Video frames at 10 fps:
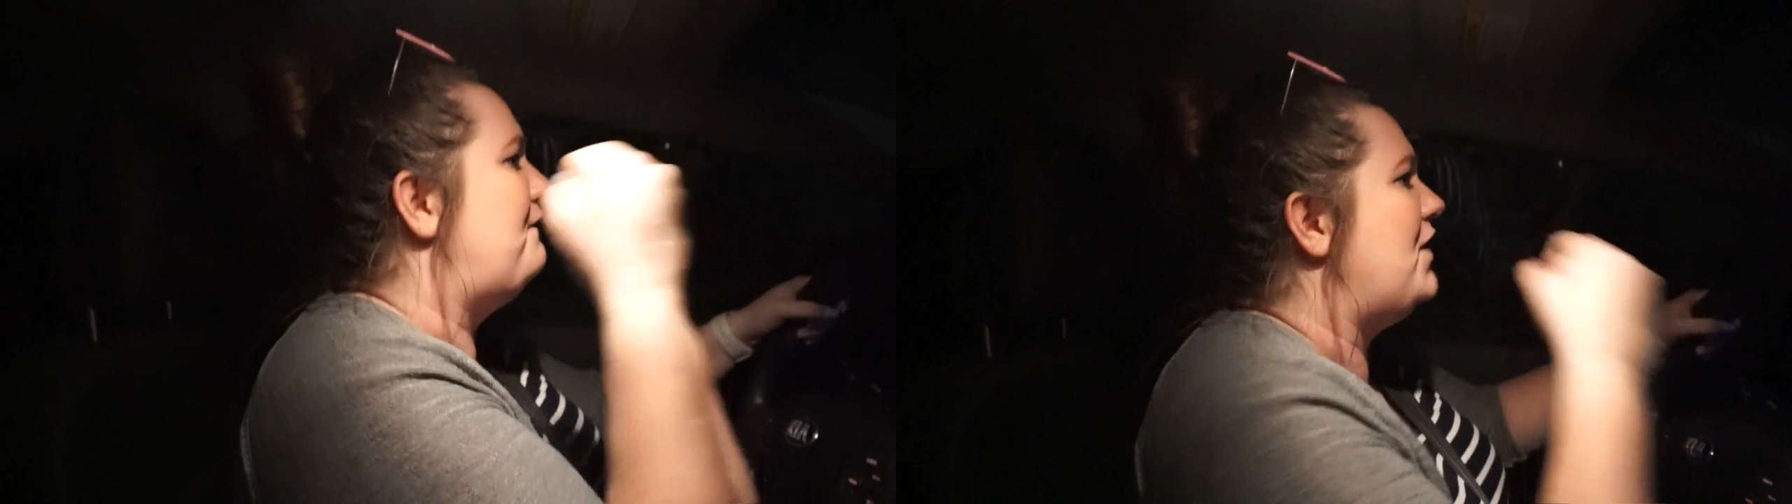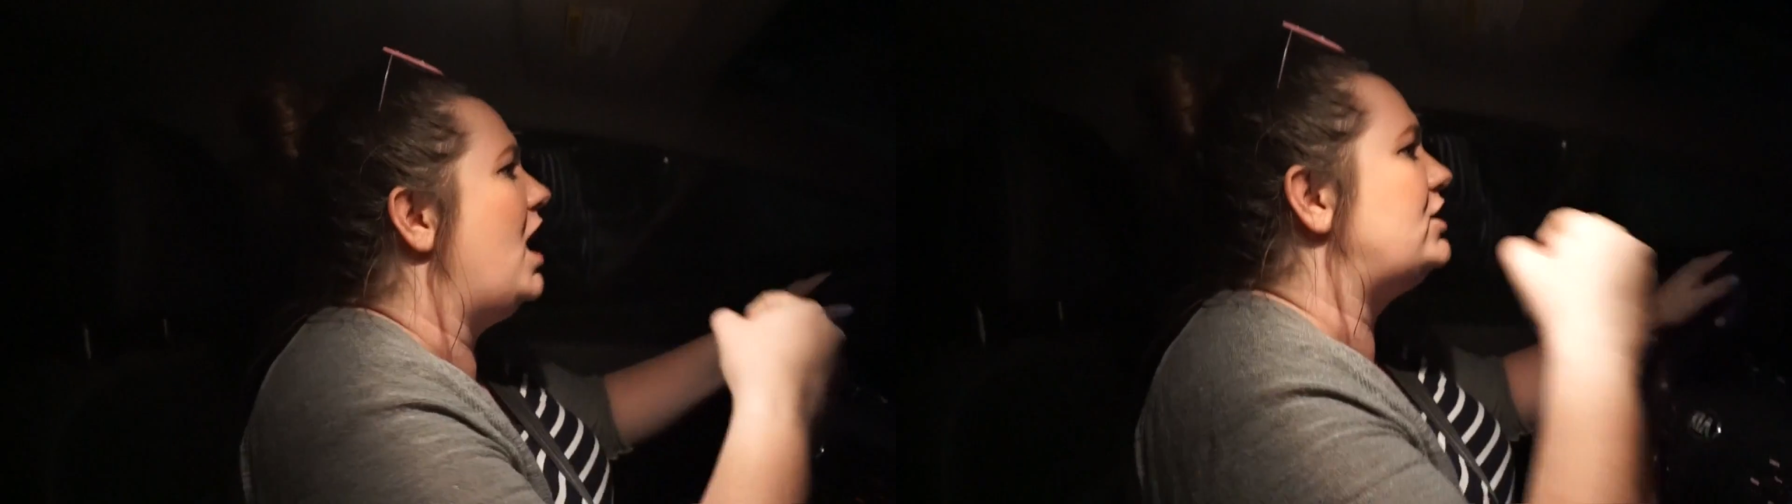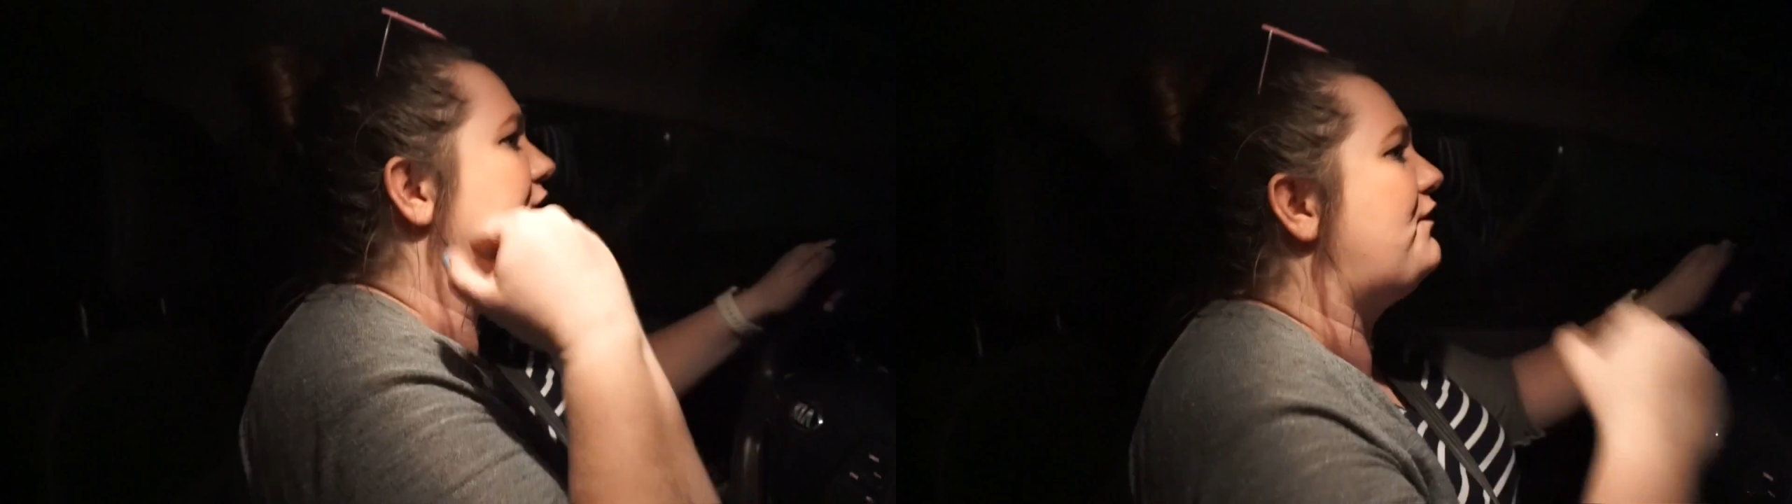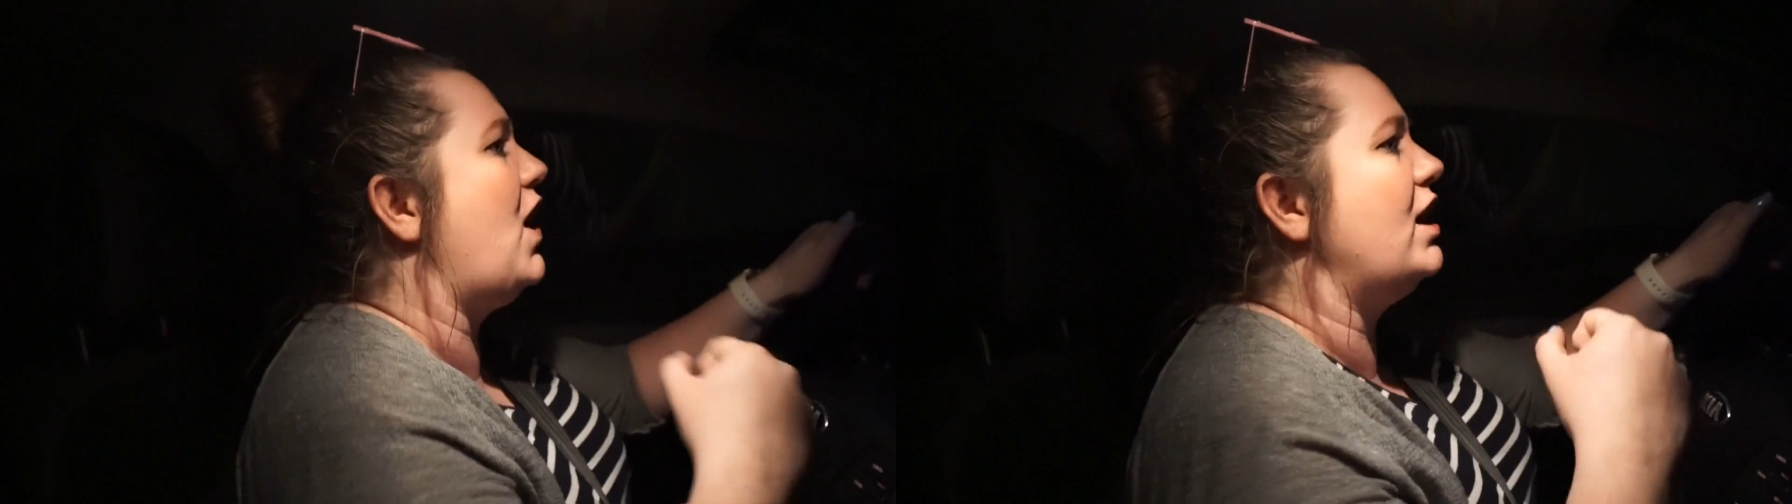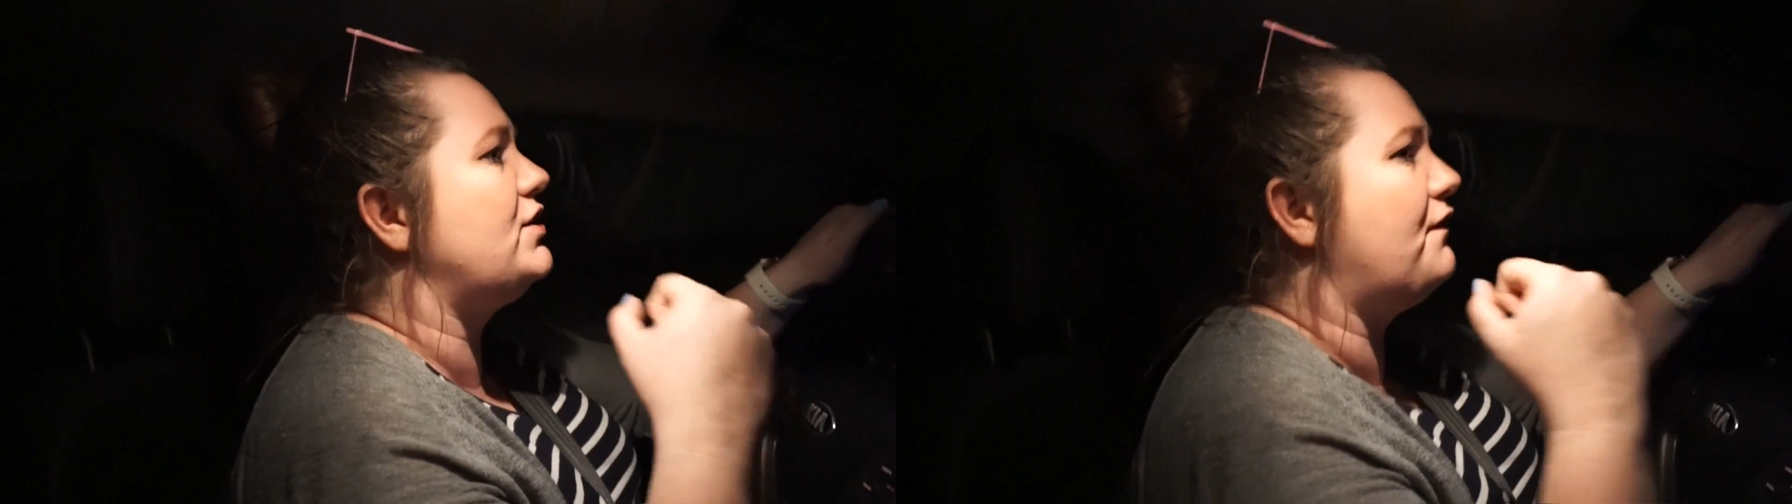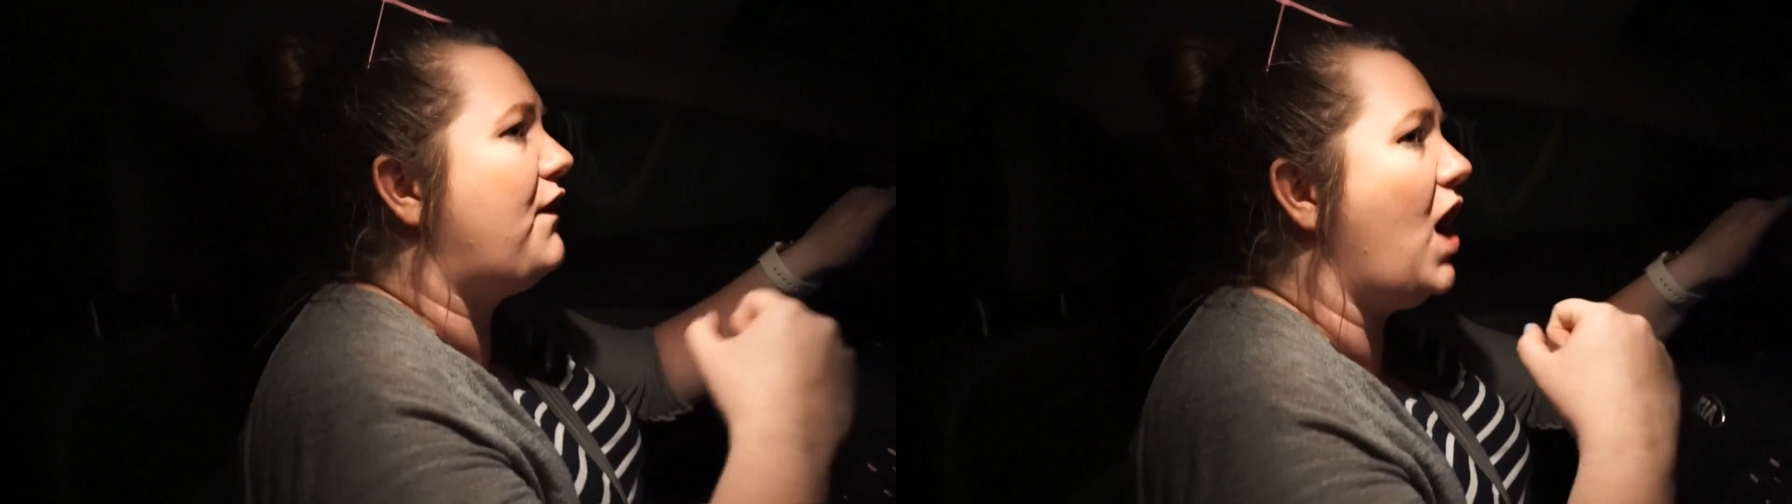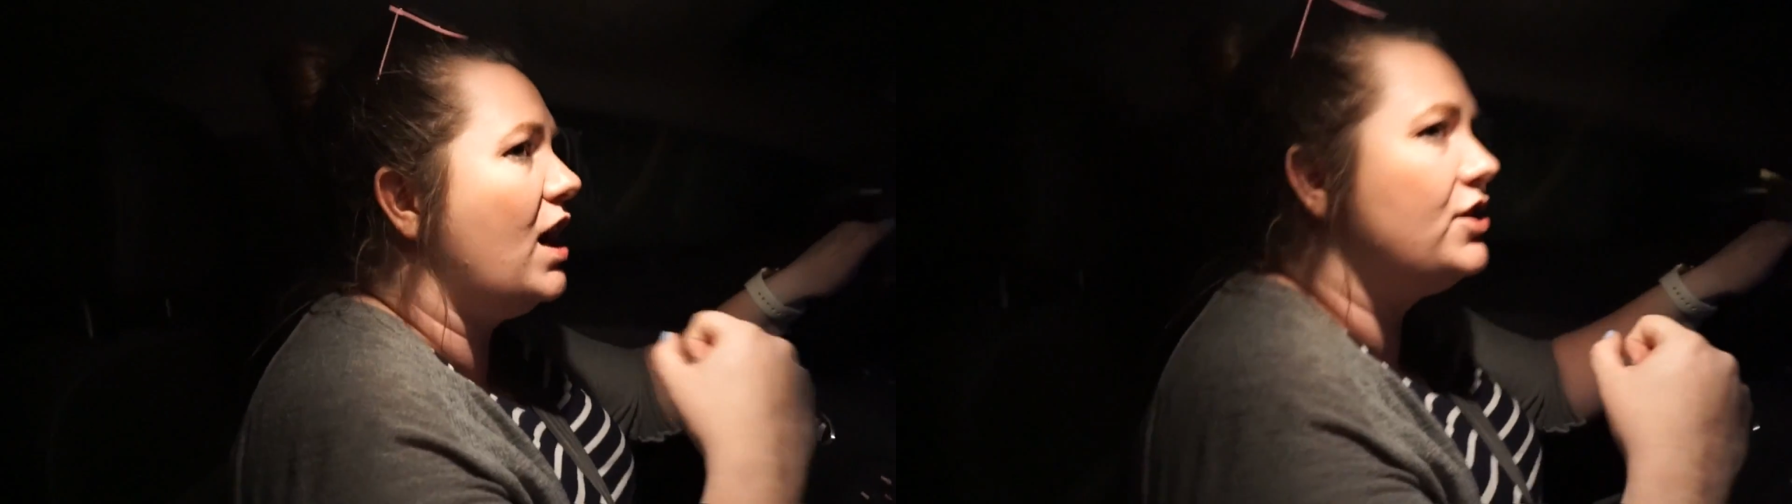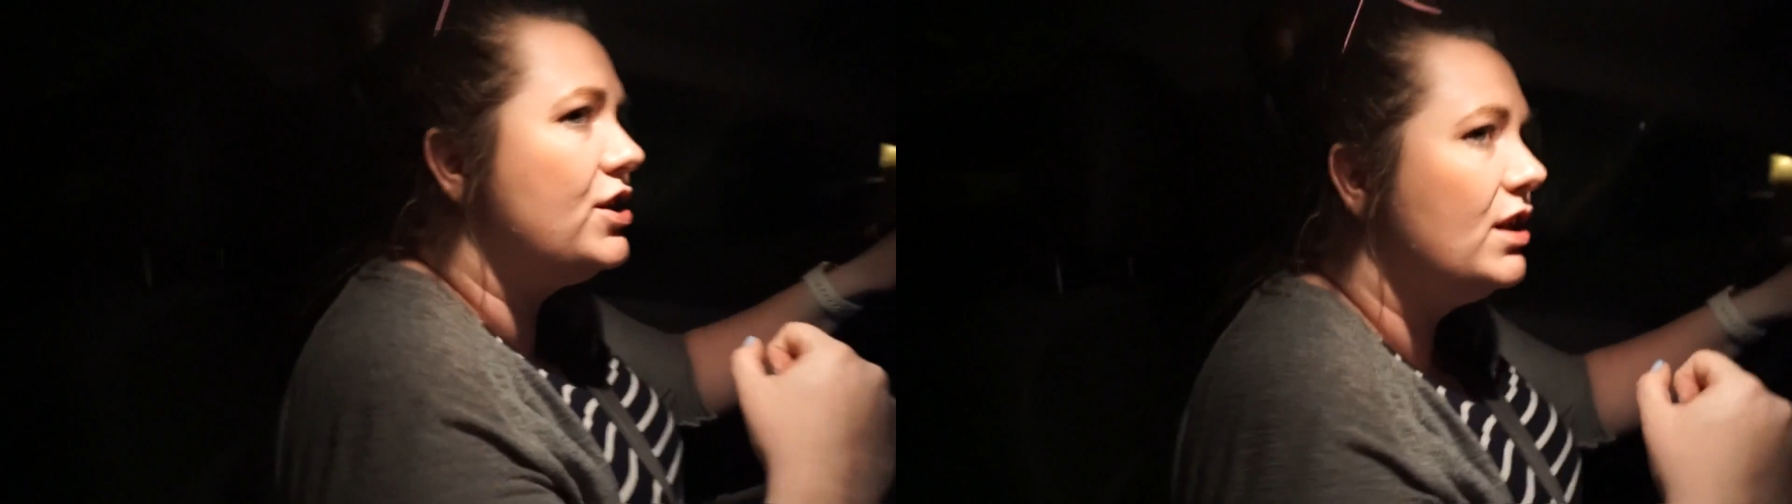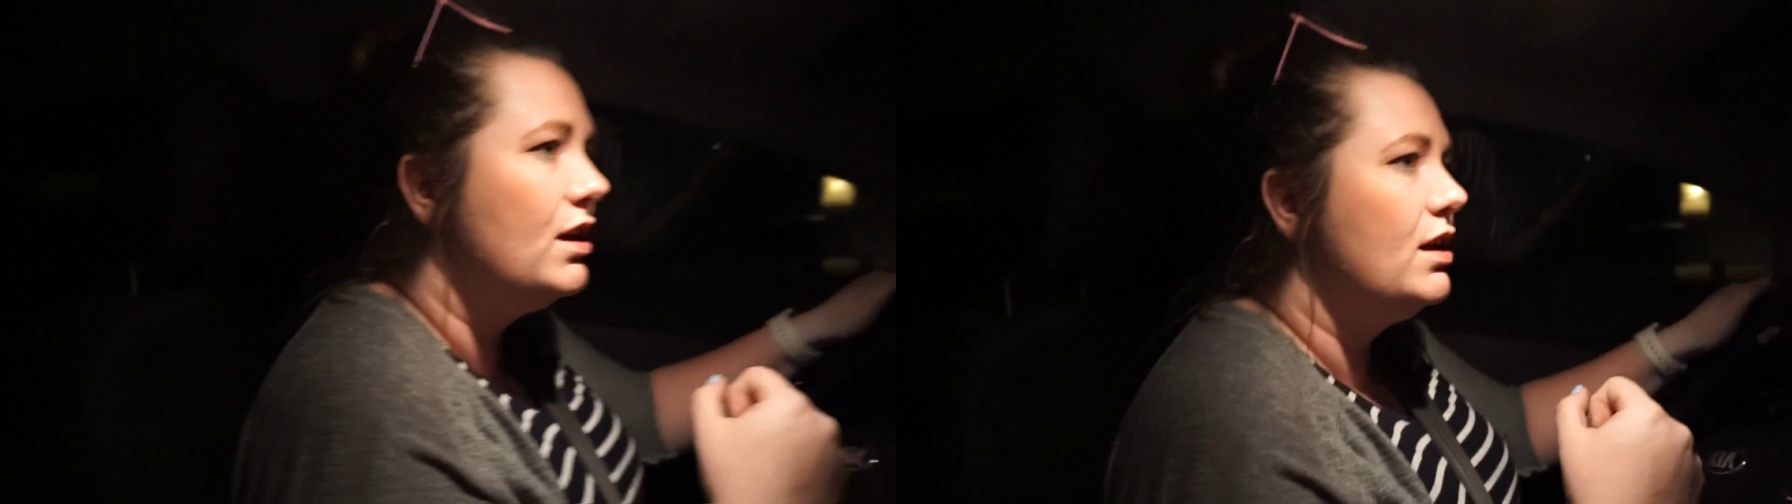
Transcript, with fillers: Fudge, oh, fudge, there. fudge!